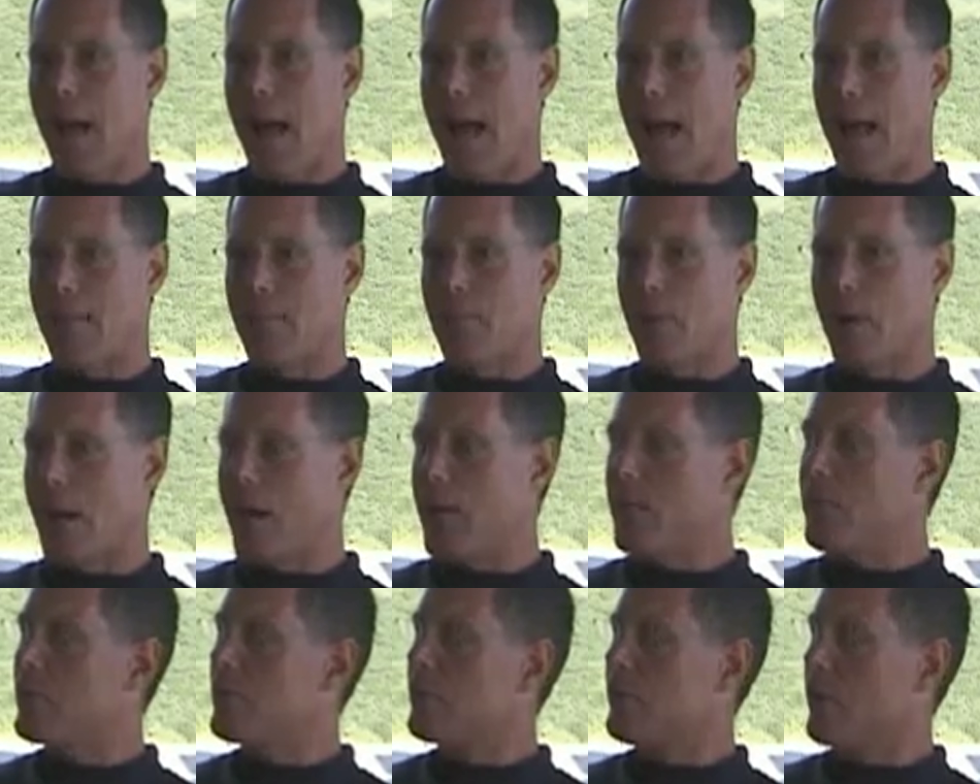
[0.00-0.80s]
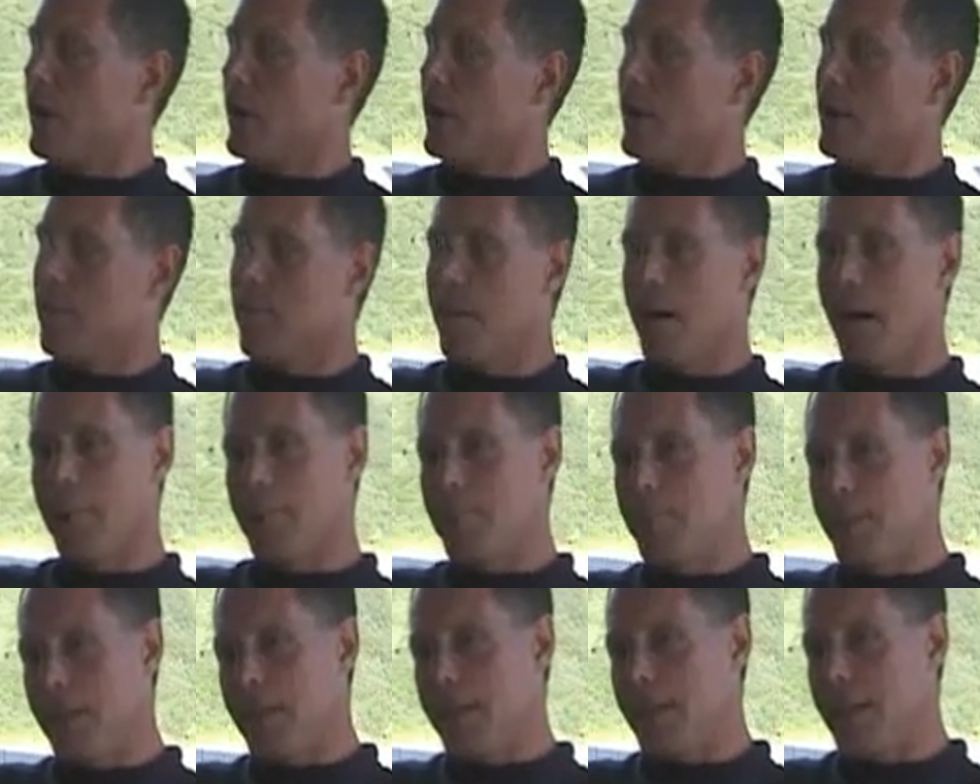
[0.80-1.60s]
And when I was talking
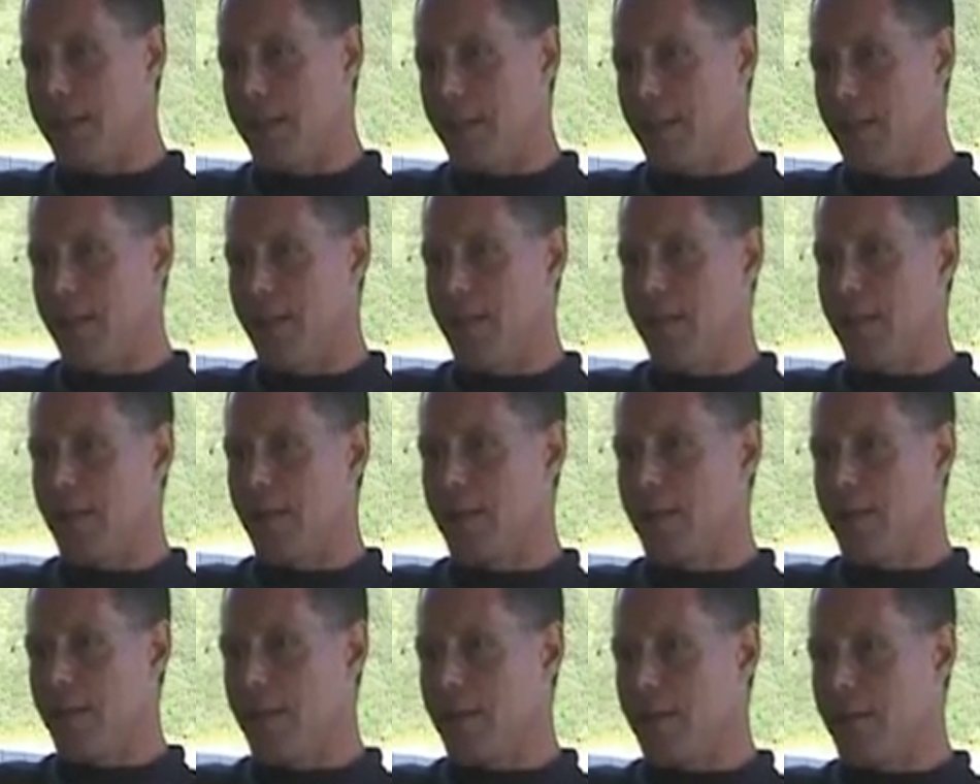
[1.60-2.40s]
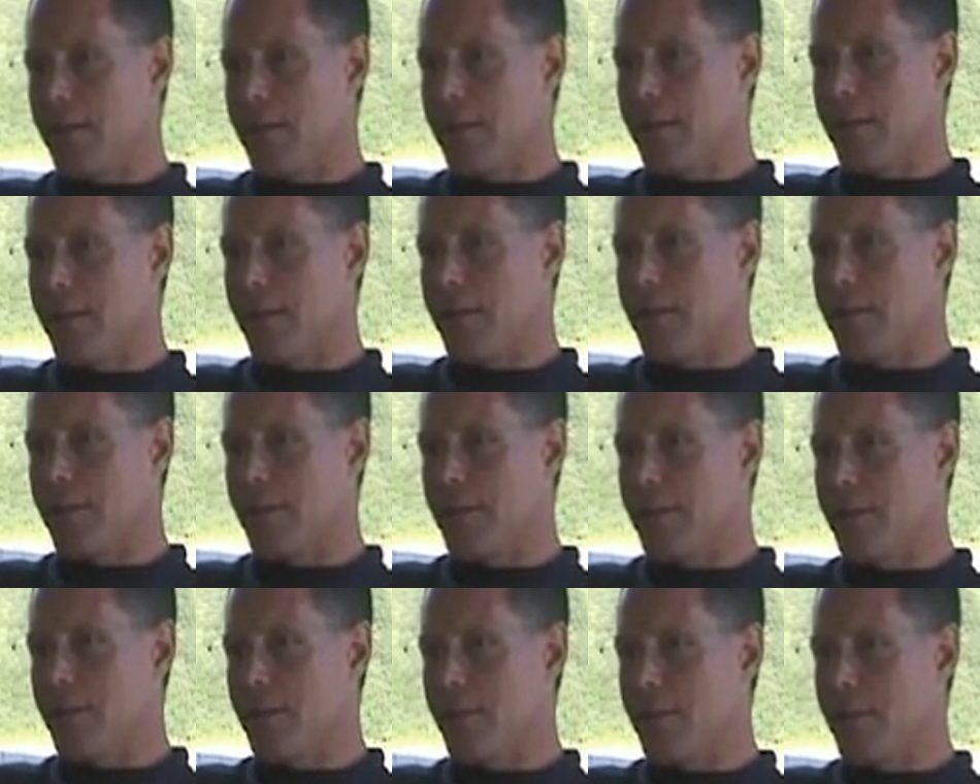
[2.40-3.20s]
about being,
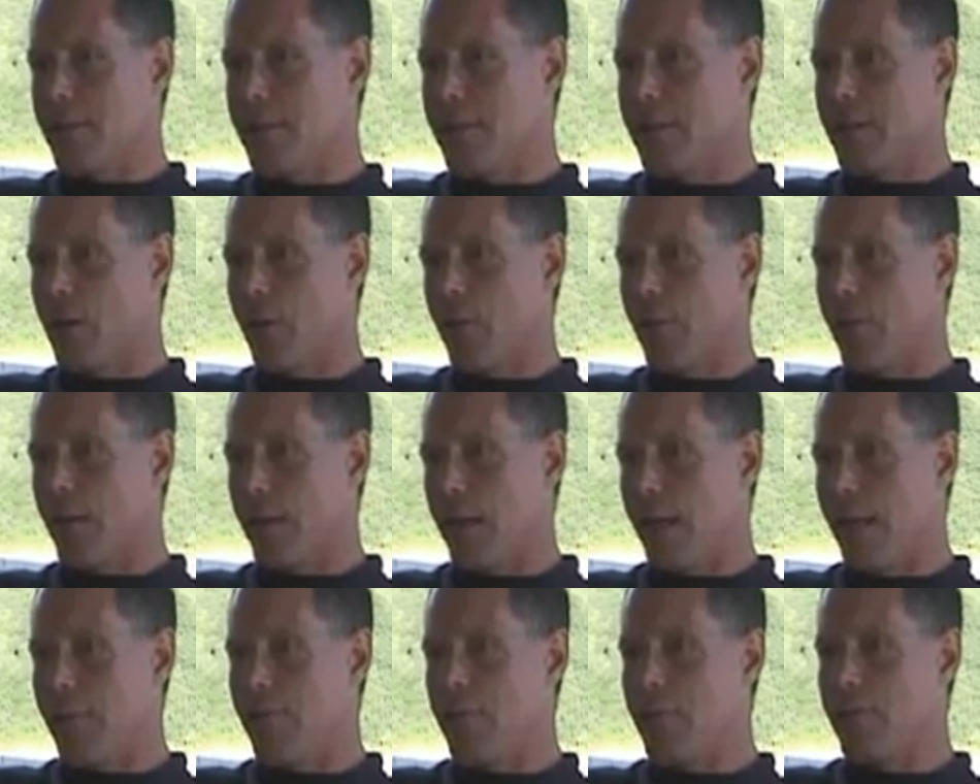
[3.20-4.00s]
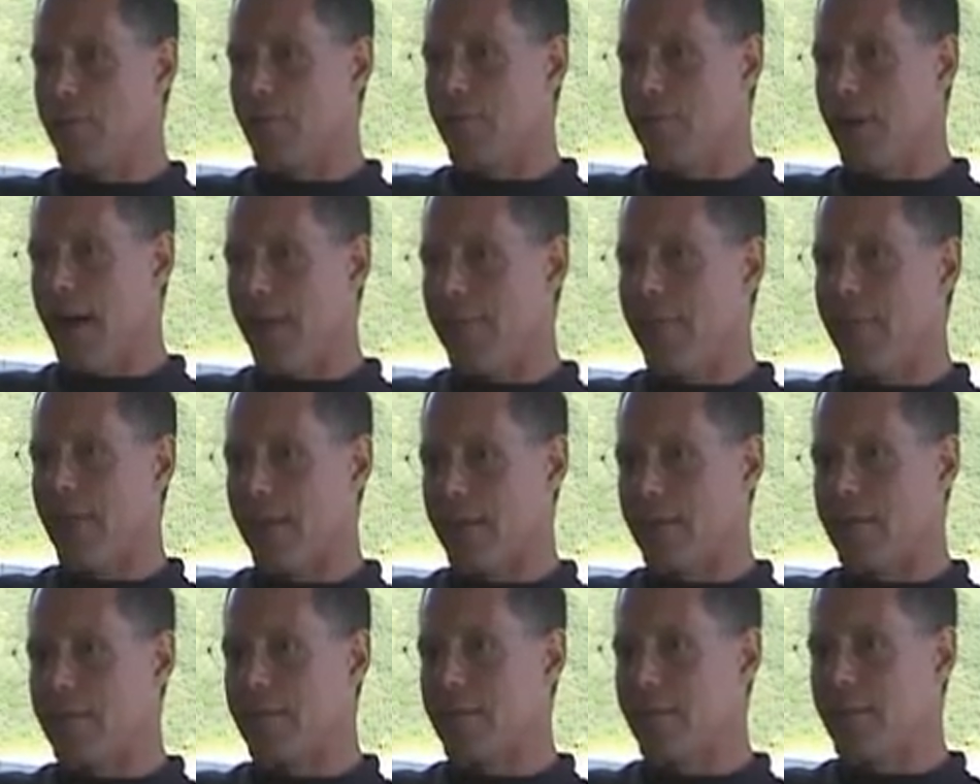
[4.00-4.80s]
you know, the levels of
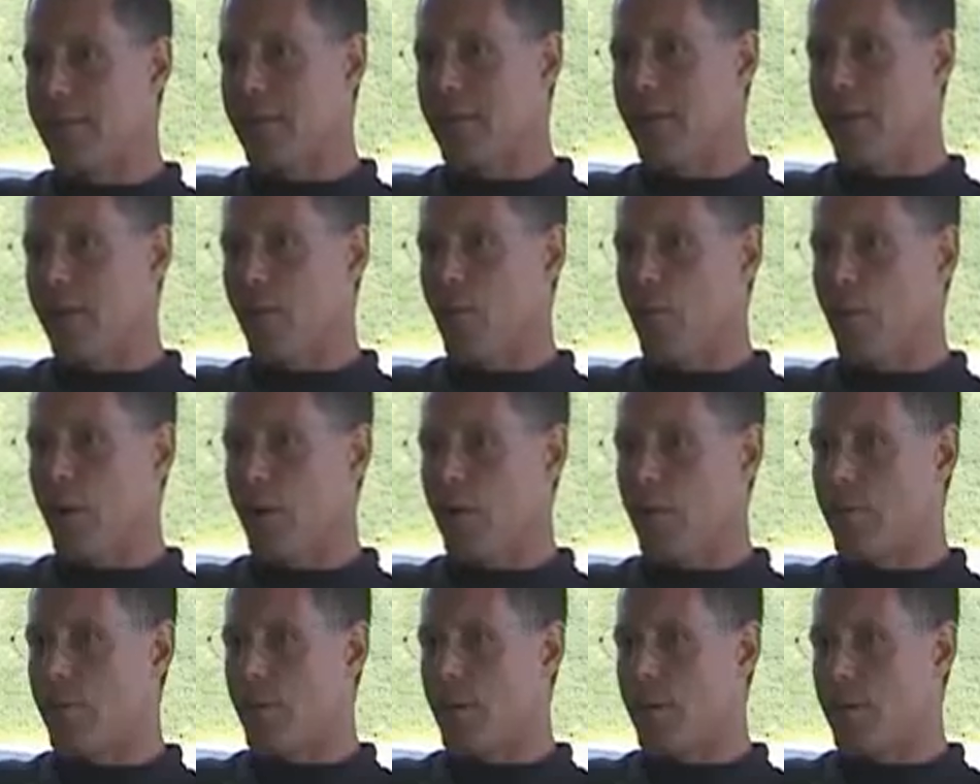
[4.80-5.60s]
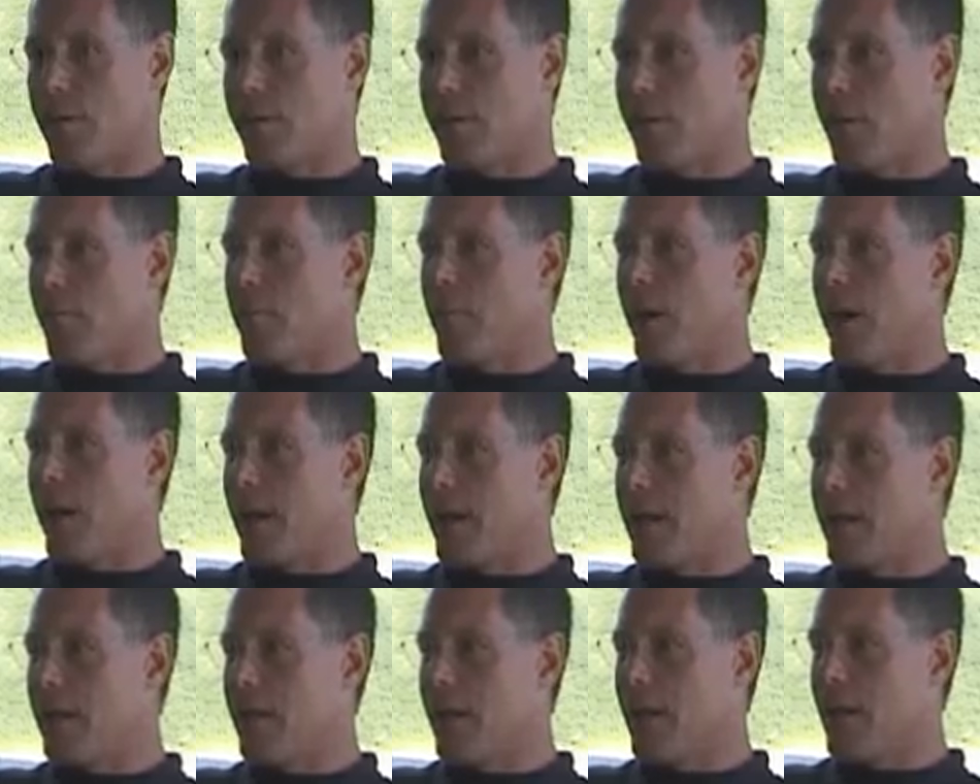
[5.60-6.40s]
ethics, where
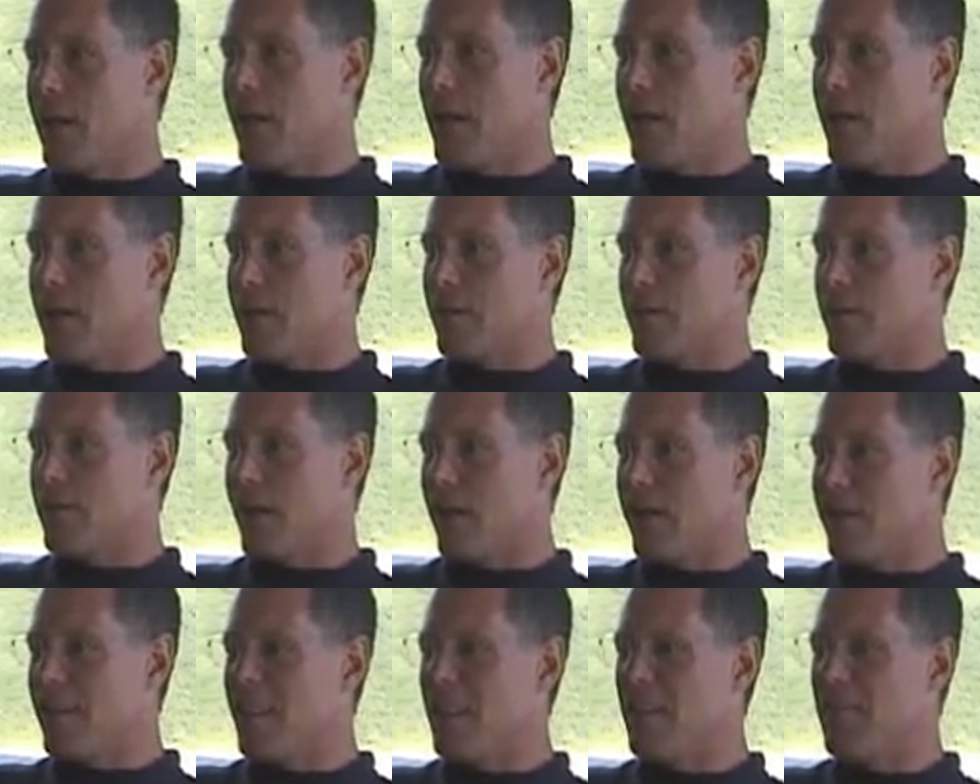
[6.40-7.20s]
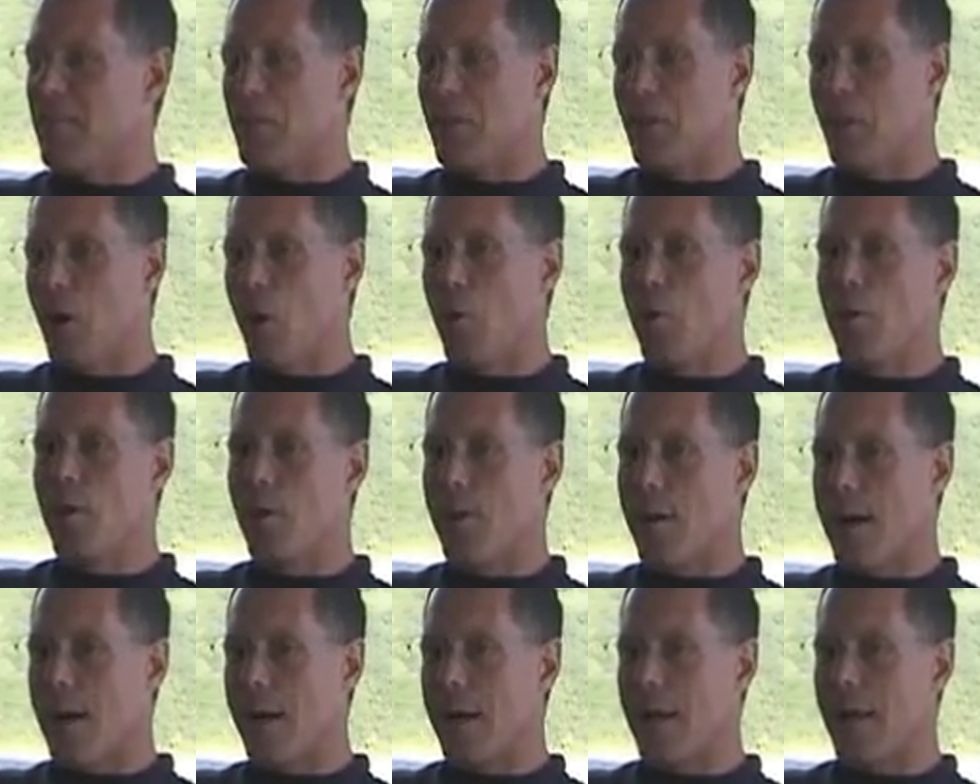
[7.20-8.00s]
somebody doesn't even know
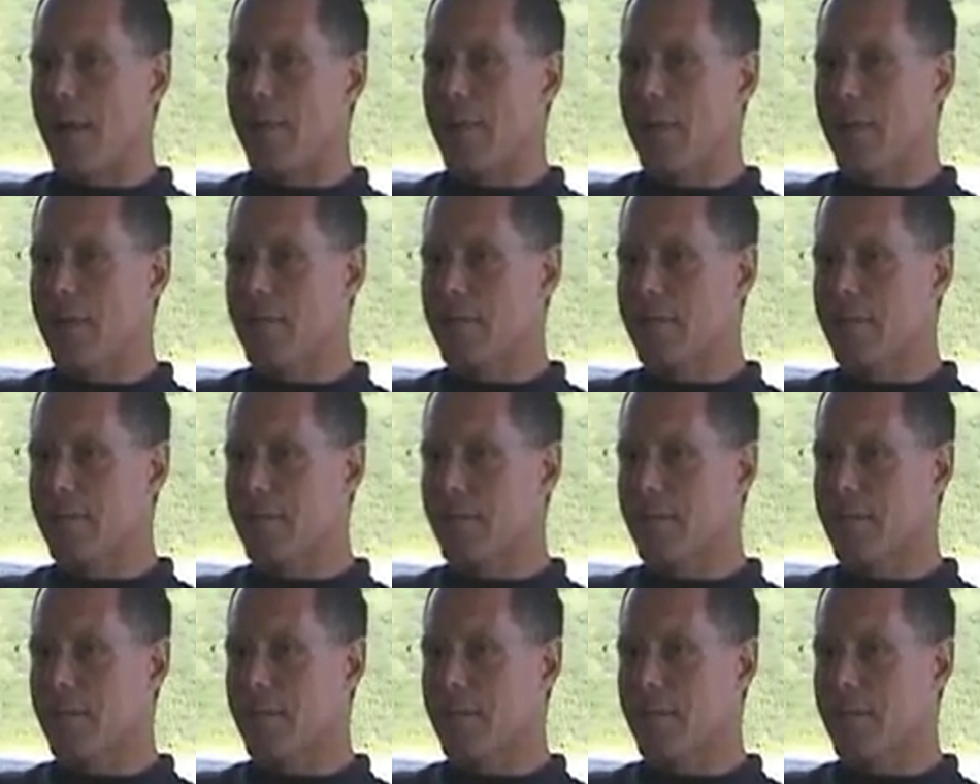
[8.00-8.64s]
they're out ethics,